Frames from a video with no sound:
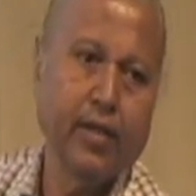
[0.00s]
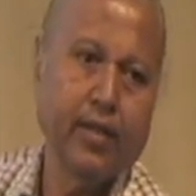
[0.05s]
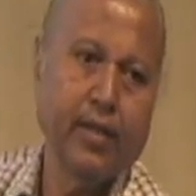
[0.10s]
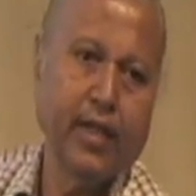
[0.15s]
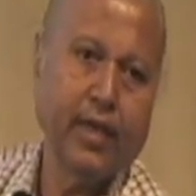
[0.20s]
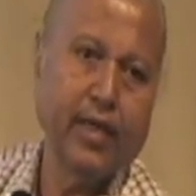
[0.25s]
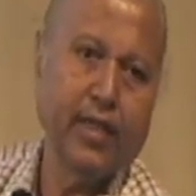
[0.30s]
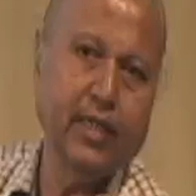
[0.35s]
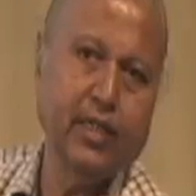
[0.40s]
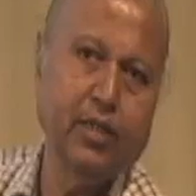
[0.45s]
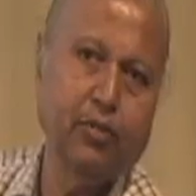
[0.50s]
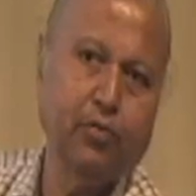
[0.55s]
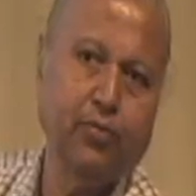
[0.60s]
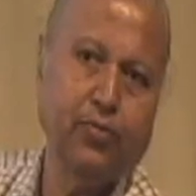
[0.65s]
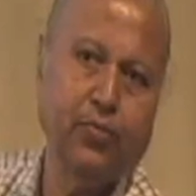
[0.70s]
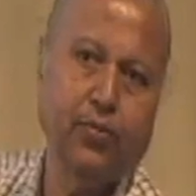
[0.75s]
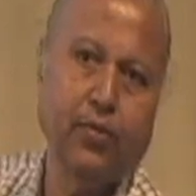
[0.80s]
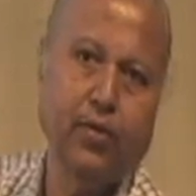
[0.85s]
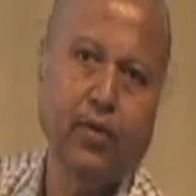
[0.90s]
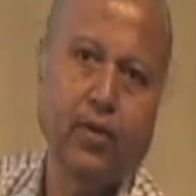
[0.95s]
That is, if
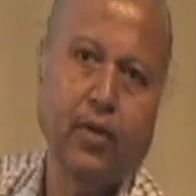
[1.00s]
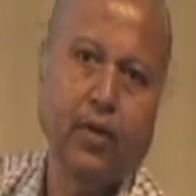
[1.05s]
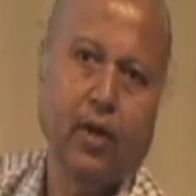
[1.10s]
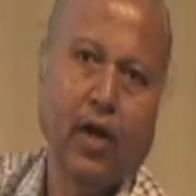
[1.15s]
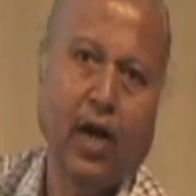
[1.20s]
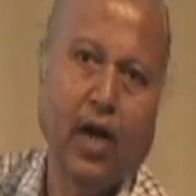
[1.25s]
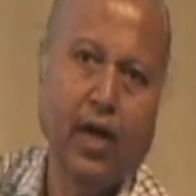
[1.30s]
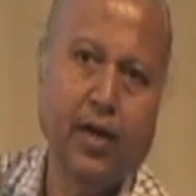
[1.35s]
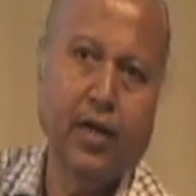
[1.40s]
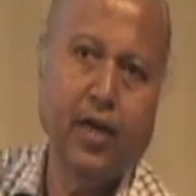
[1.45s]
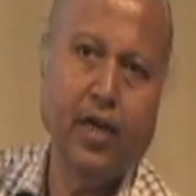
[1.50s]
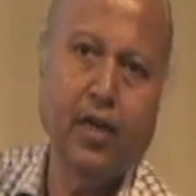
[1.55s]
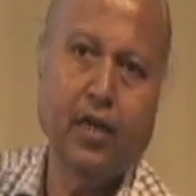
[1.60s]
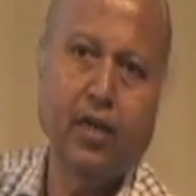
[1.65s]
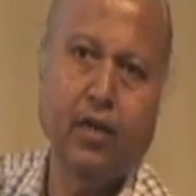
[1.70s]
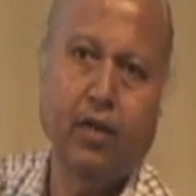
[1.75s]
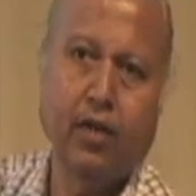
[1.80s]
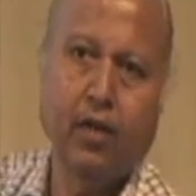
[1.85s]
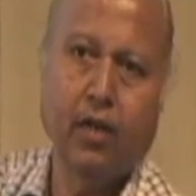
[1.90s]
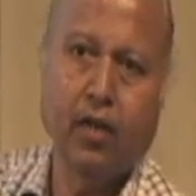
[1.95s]
100
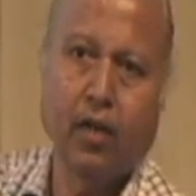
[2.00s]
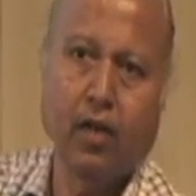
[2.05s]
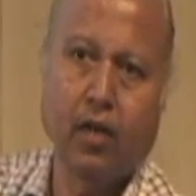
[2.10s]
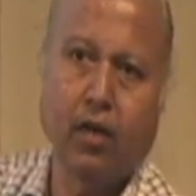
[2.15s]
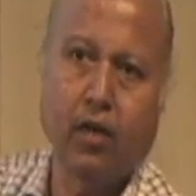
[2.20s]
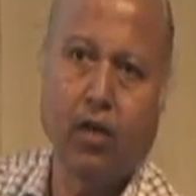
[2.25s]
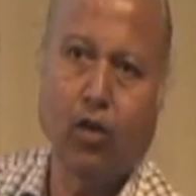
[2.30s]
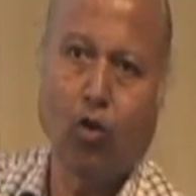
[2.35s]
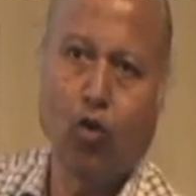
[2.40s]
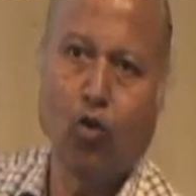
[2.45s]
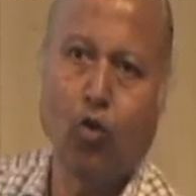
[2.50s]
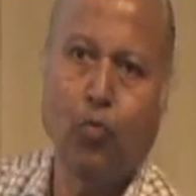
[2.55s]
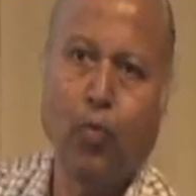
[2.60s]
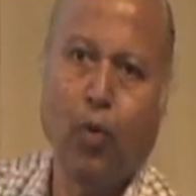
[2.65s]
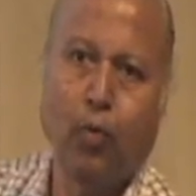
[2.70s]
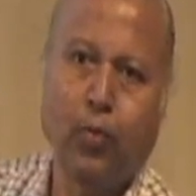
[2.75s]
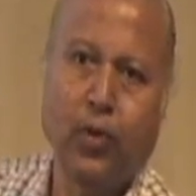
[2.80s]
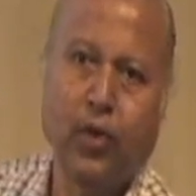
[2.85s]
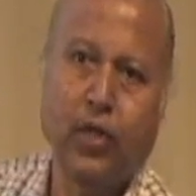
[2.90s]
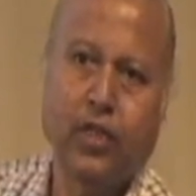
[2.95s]
crore
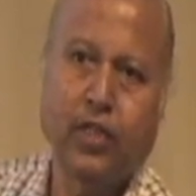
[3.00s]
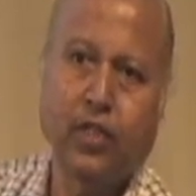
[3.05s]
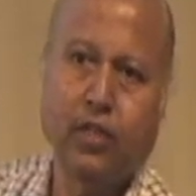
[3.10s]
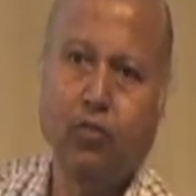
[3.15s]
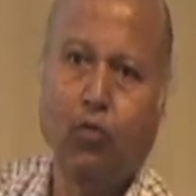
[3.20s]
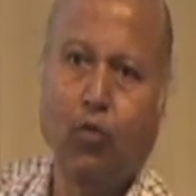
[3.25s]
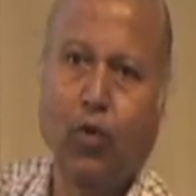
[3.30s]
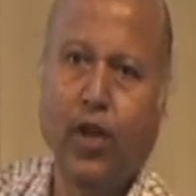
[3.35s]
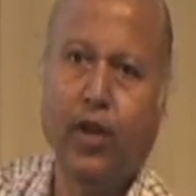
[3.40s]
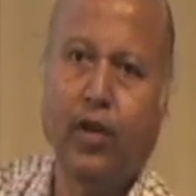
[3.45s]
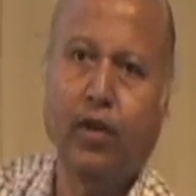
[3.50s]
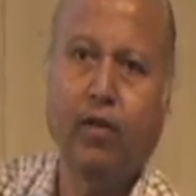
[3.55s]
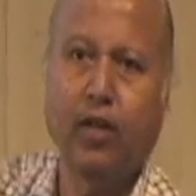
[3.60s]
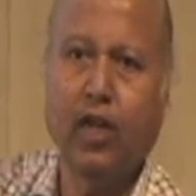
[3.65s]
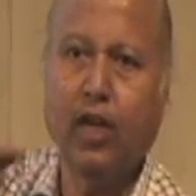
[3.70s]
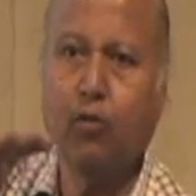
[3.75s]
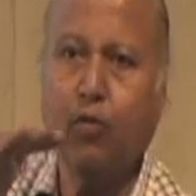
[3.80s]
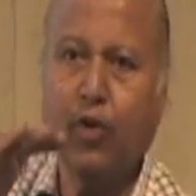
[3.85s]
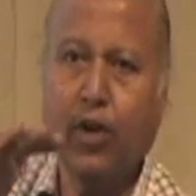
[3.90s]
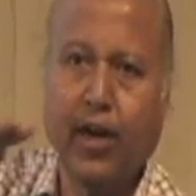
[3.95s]
population,
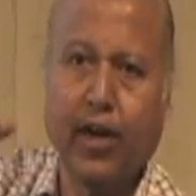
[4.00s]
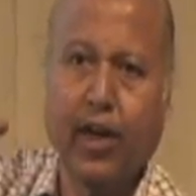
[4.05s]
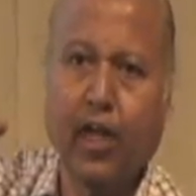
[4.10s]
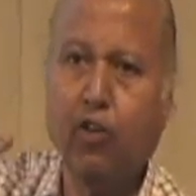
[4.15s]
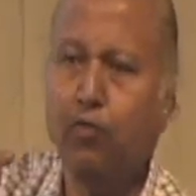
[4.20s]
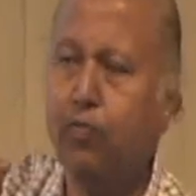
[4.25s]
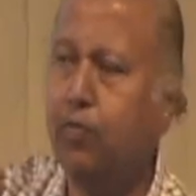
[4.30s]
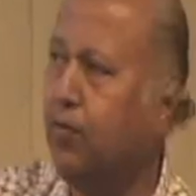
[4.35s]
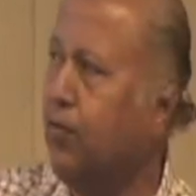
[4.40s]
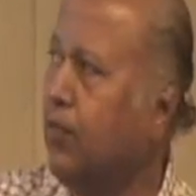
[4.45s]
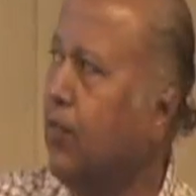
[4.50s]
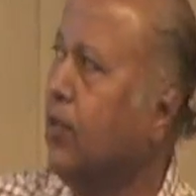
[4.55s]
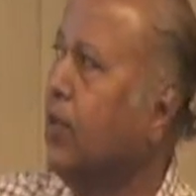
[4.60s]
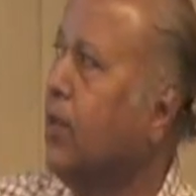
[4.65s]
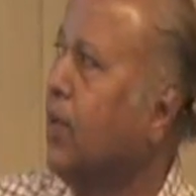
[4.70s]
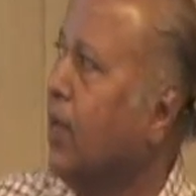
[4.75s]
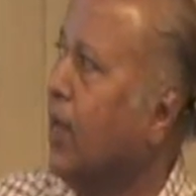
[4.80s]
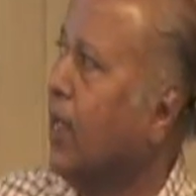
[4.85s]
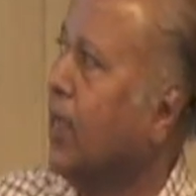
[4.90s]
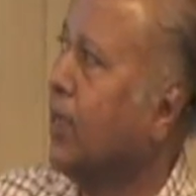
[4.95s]
that
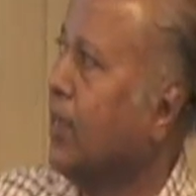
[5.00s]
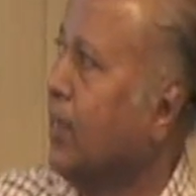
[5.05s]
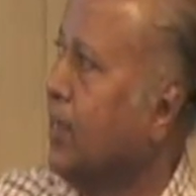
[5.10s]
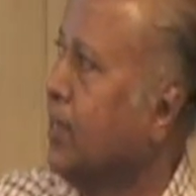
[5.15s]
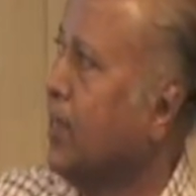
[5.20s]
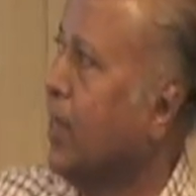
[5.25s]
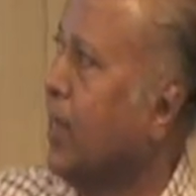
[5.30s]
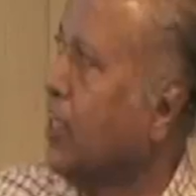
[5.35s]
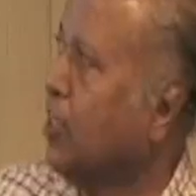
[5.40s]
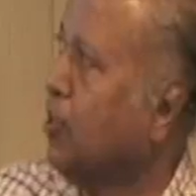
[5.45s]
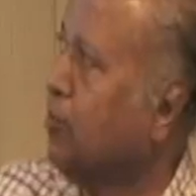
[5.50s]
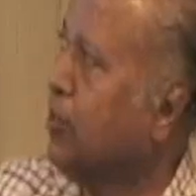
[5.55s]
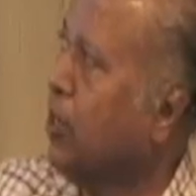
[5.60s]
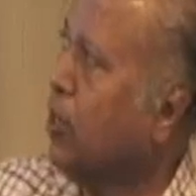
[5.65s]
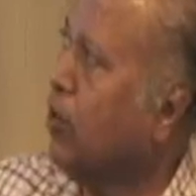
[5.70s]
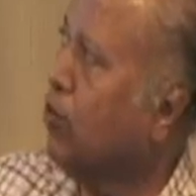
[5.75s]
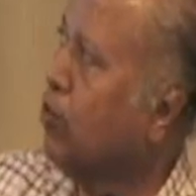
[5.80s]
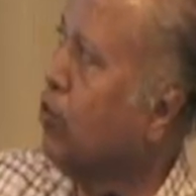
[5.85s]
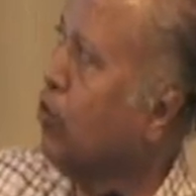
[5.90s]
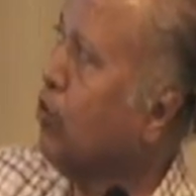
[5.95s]
1.5, like it's like something
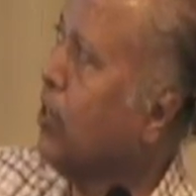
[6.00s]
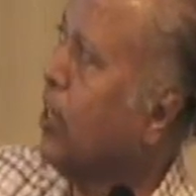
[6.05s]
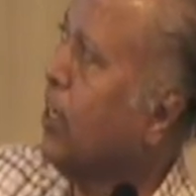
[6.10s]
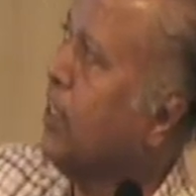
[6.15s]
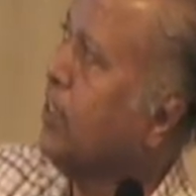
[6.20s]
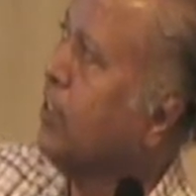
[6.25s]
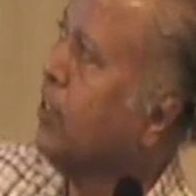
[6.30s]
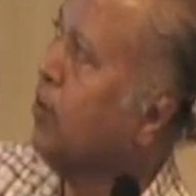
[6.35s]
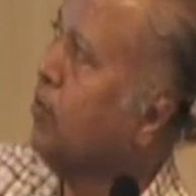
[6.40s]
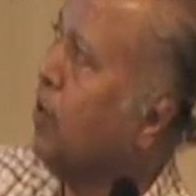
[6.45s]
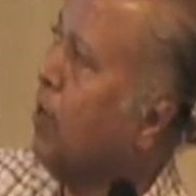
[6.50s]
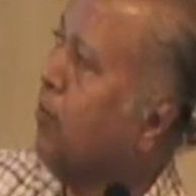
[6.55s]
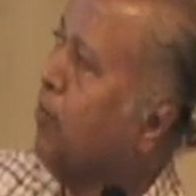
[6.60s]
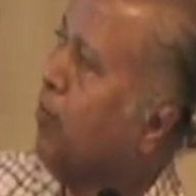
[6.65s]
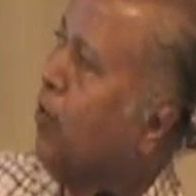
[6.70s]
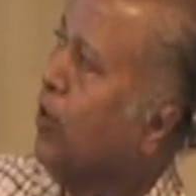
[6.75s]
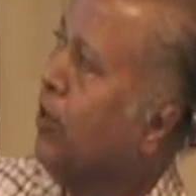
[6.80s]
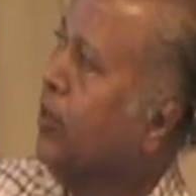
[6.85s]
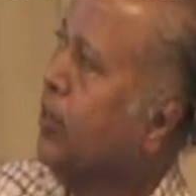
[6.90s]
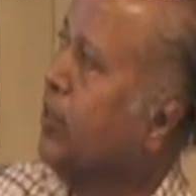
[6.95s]
on those lines.
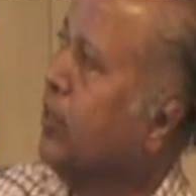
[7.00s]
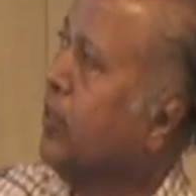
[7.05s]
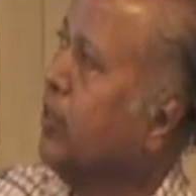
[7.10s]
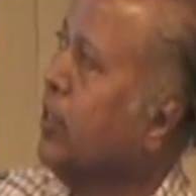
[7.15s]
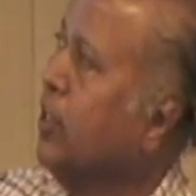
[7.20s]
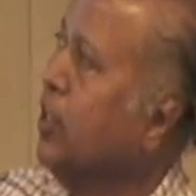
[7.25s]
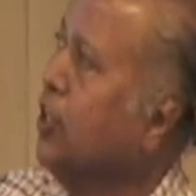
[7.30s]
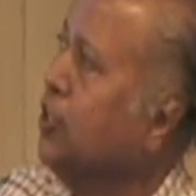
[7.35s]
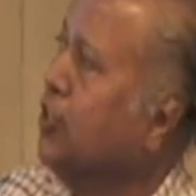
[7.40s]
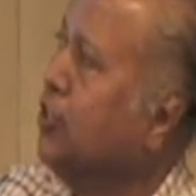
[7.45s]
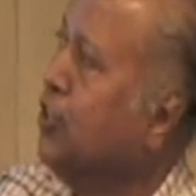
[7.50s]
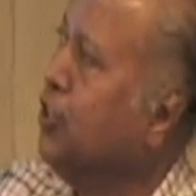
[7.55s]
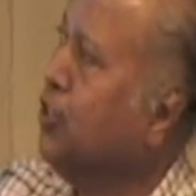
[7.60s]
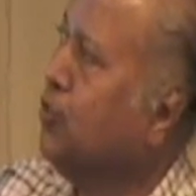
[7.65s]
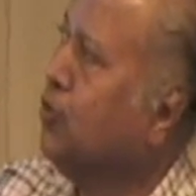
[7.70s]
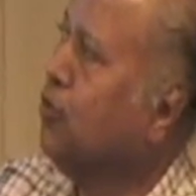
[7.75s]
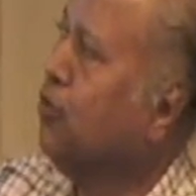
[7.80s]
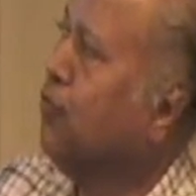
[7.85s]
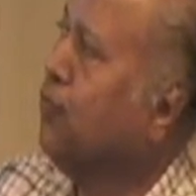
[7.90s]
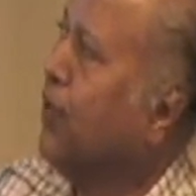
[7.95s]

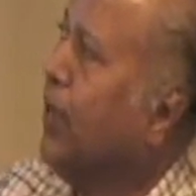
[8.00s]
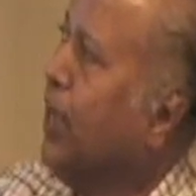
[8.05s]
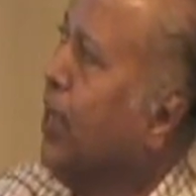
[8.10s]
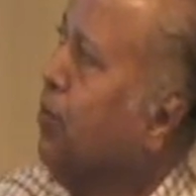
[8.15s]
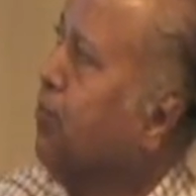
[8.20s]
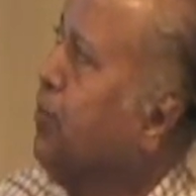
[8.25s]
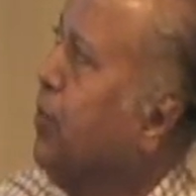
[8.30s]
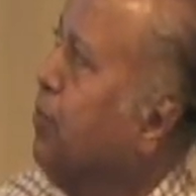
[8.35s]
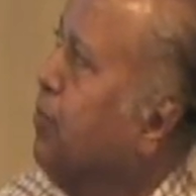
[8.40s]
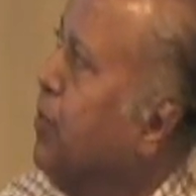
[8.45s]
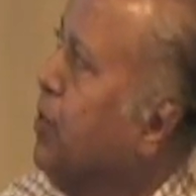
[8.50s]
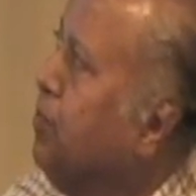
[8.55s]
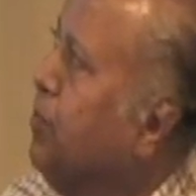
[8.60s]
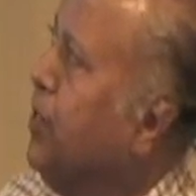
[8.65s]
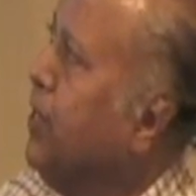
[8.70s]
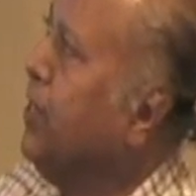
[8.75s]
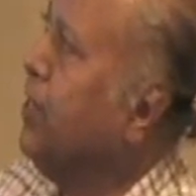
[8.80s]
0.05 ppb